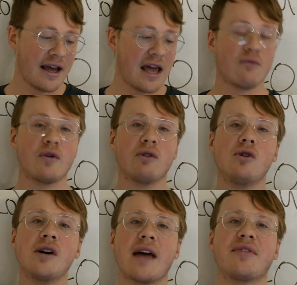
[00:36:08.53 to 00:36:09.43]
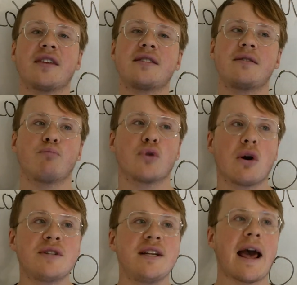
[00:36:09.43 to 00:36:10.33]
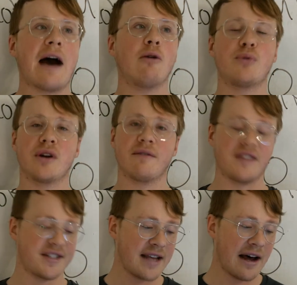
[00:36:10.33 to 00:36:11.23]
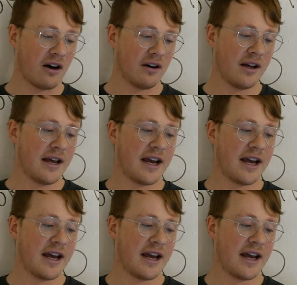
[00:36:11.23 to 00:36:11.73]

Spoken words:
And if we look at the protein output of the cell